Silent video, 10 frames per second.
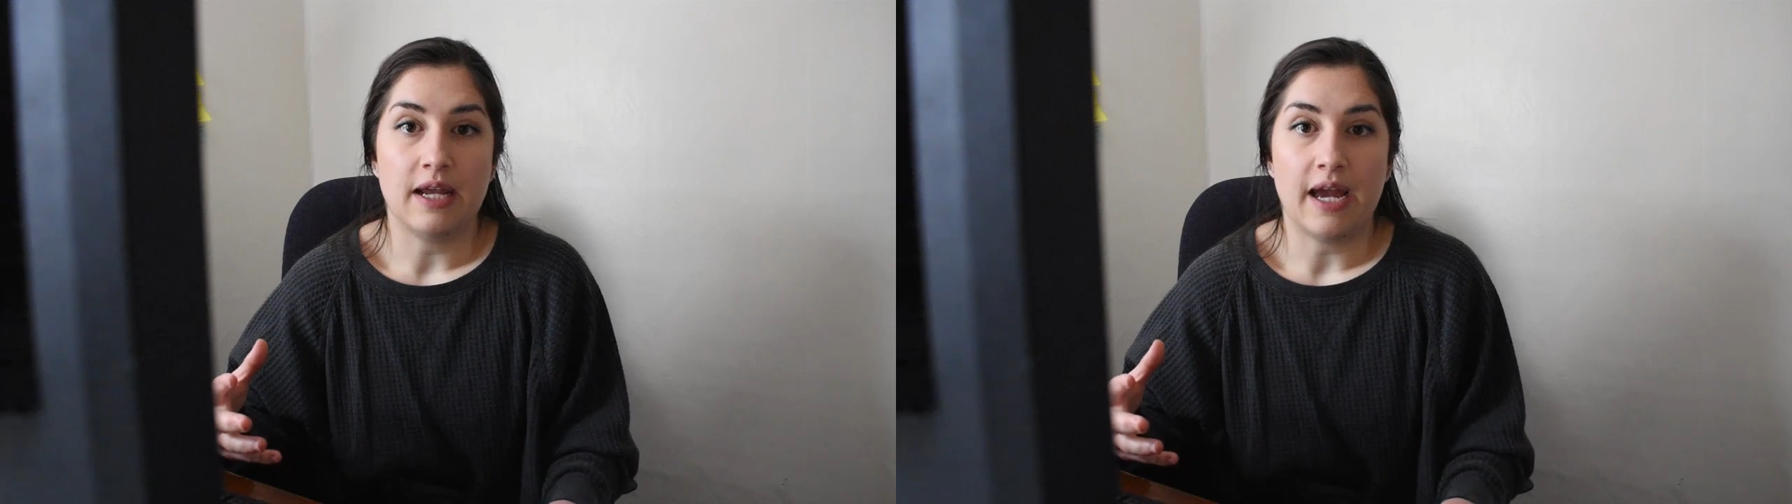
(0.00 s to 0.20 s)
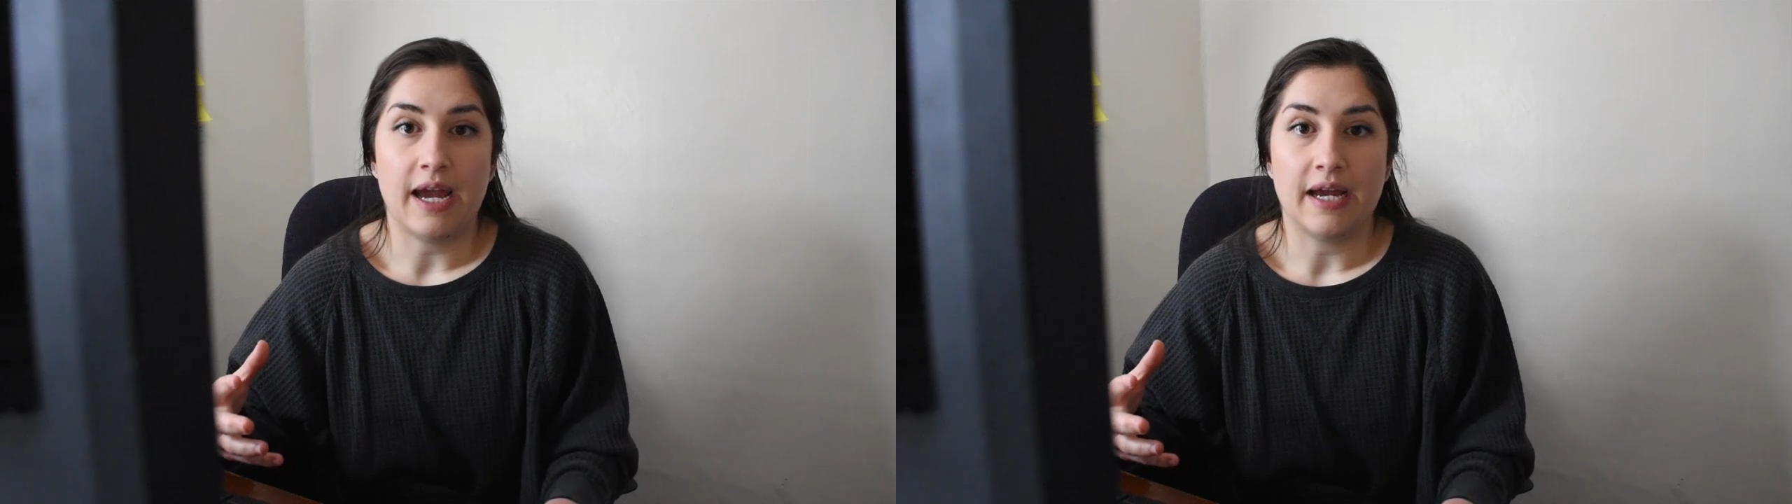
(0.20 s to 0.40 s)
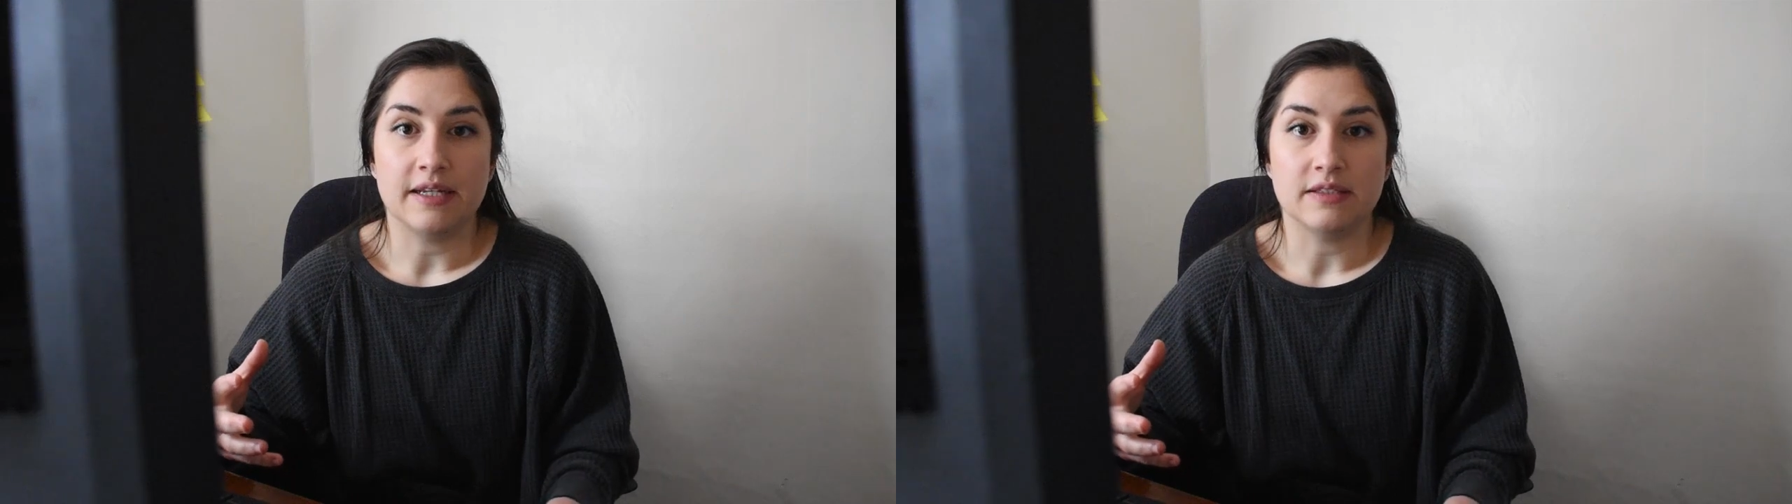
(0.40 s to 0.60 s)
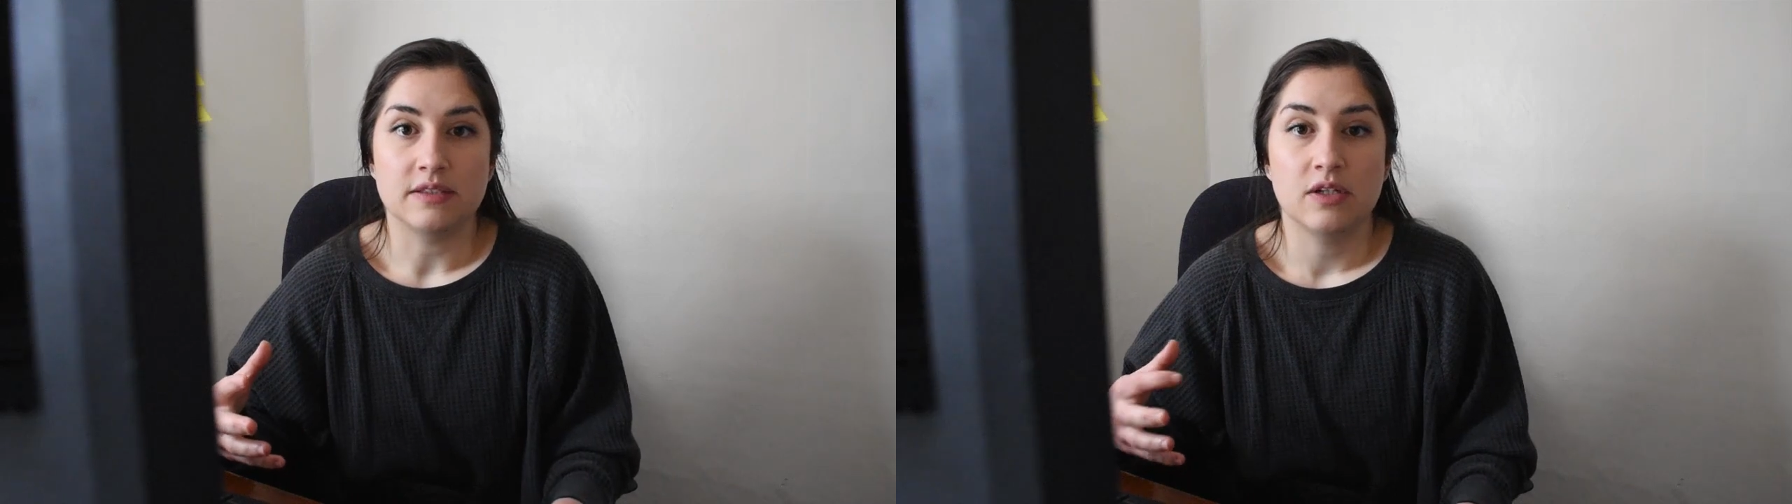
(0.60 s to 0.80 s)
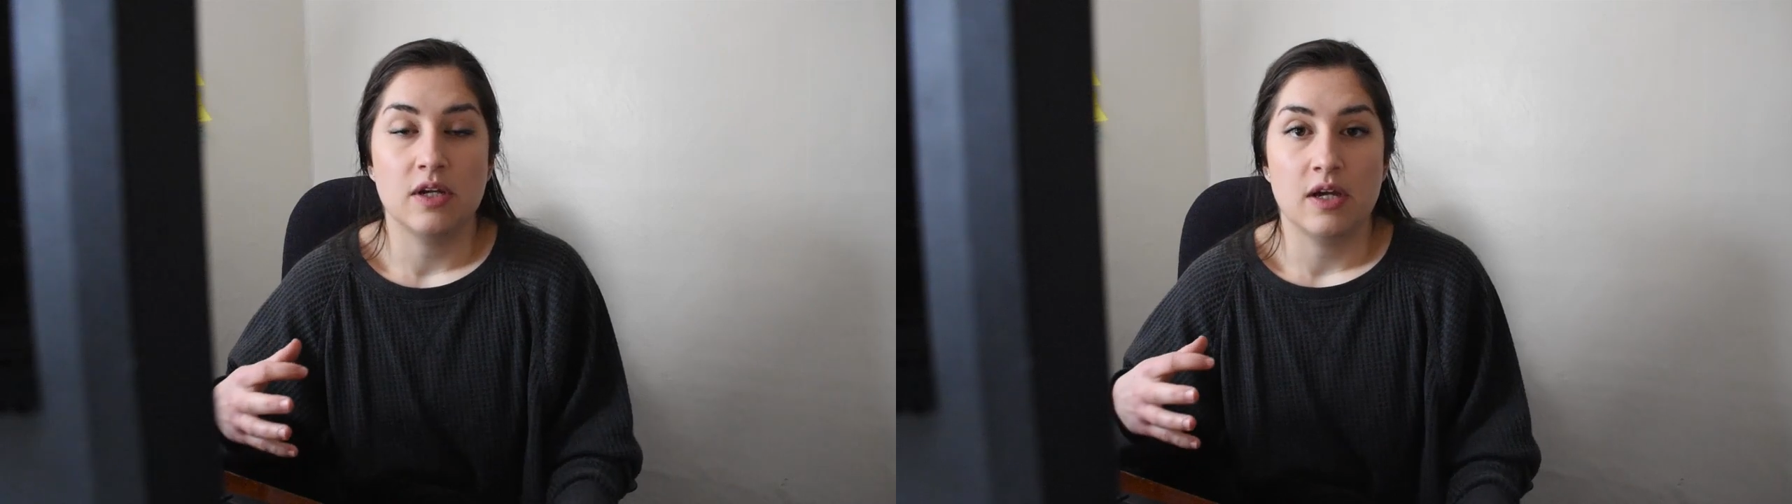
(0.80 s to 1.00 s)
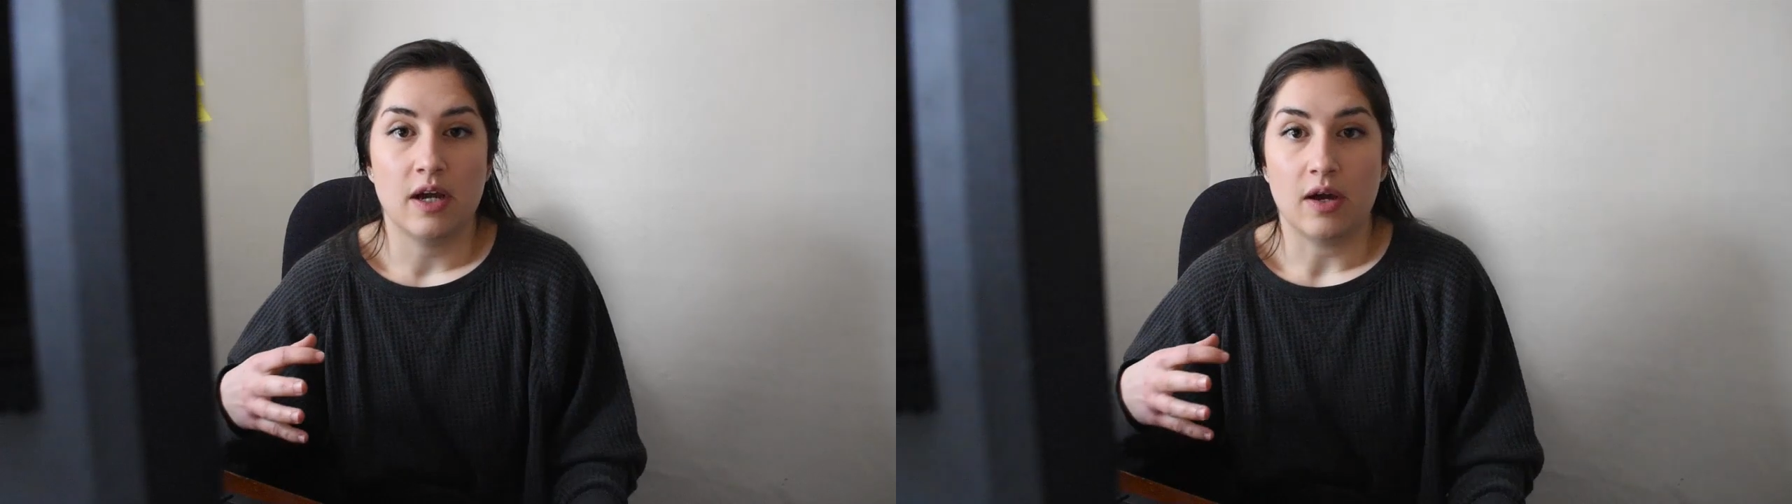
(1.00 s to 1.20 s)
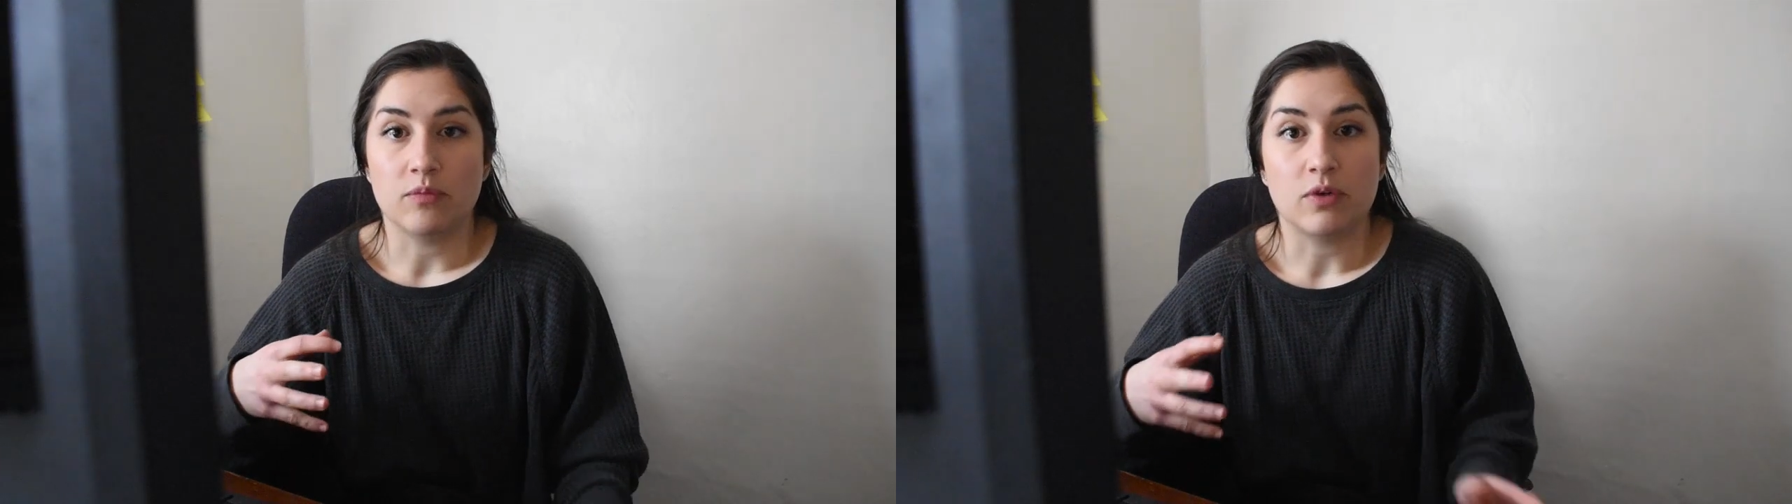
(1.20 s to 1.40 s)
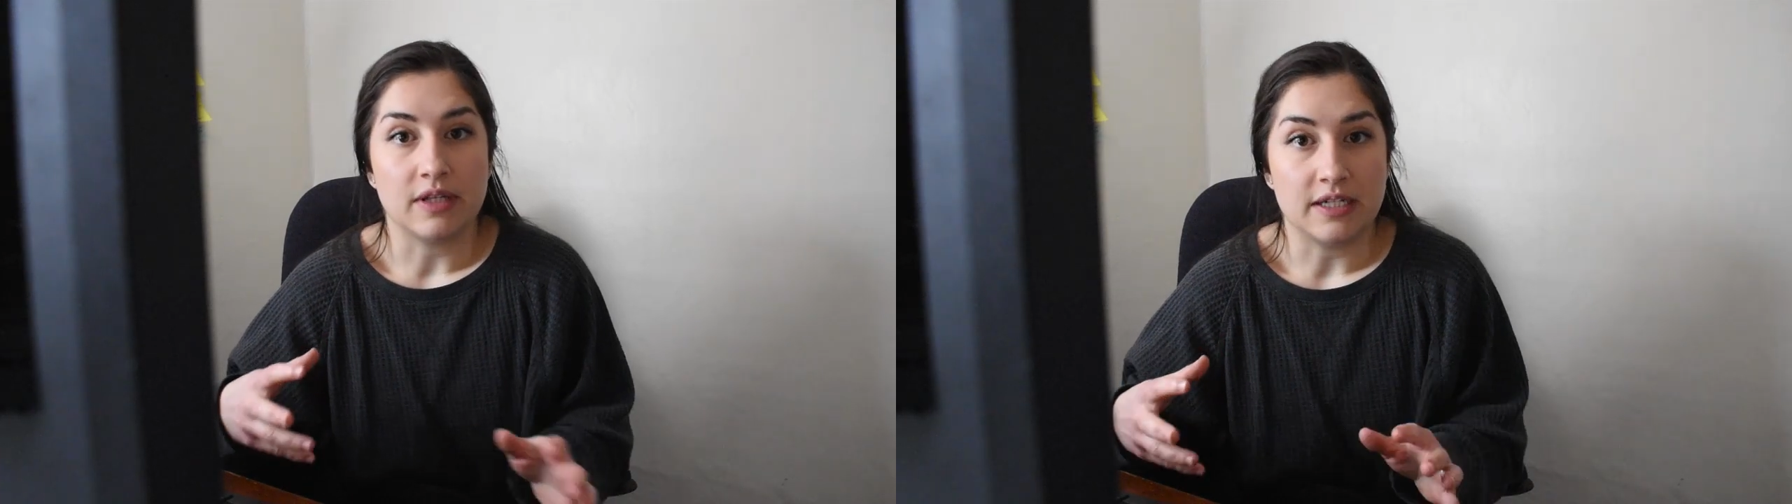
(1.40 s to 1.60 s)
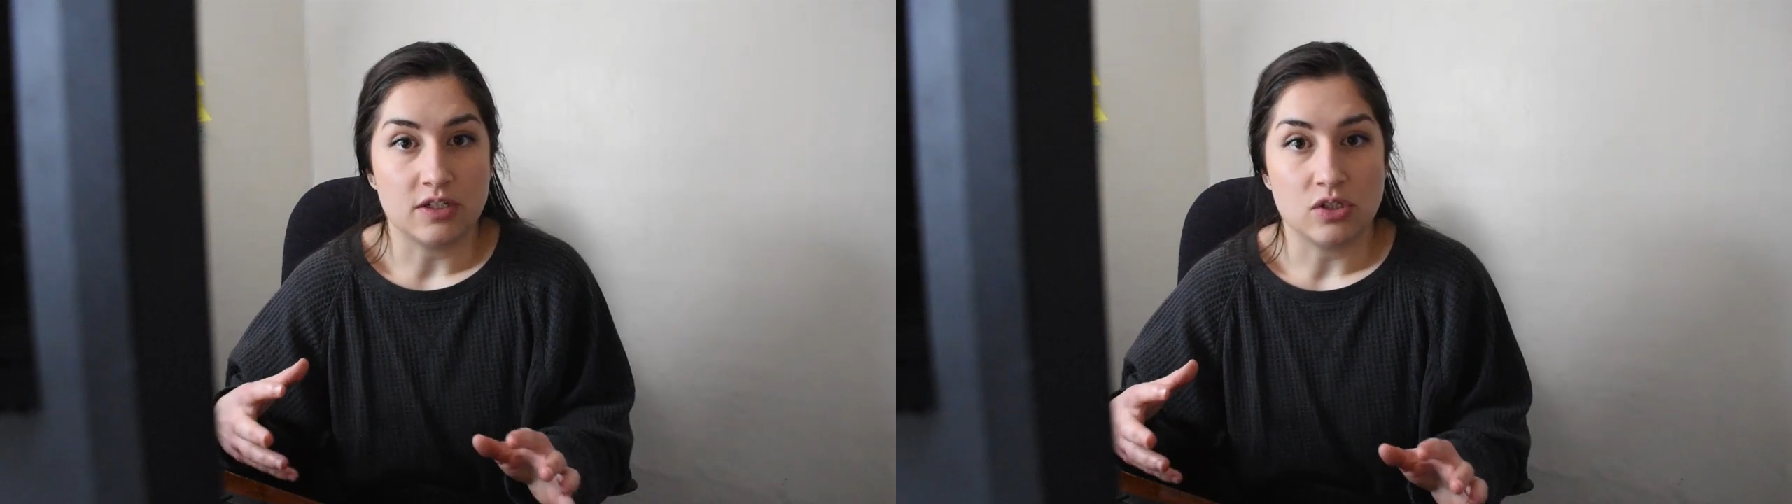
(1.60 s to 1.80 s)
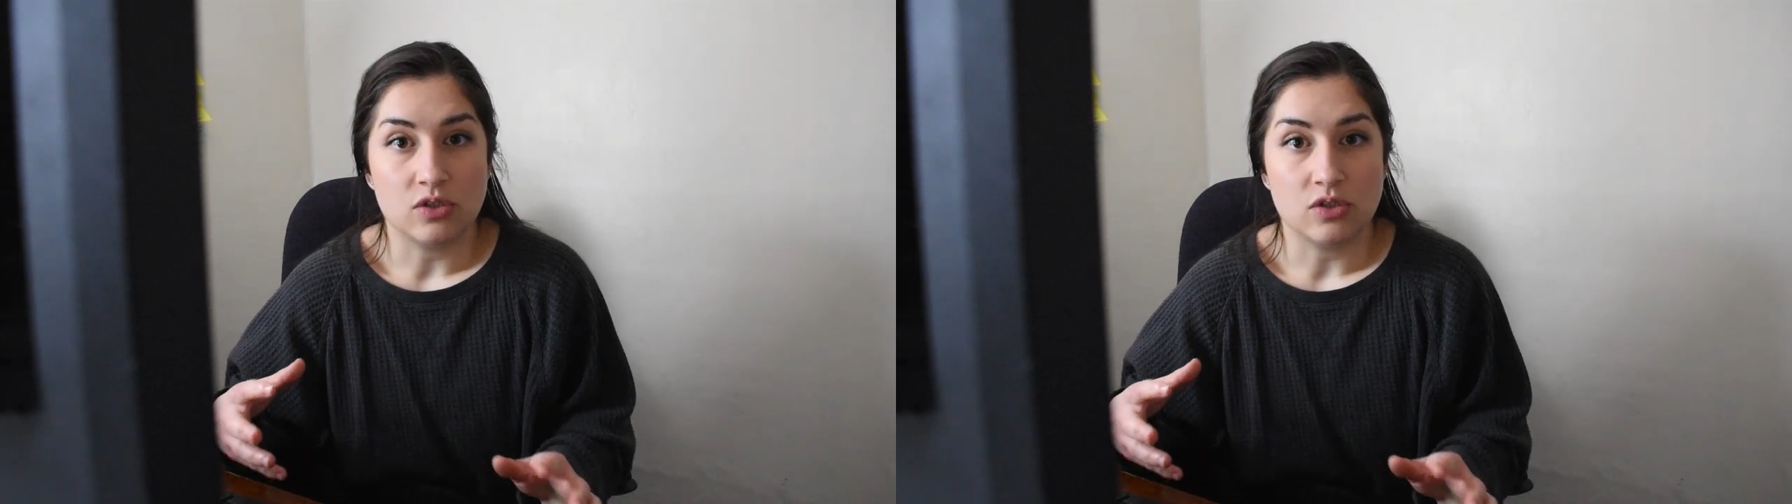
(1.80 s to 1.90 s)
it as related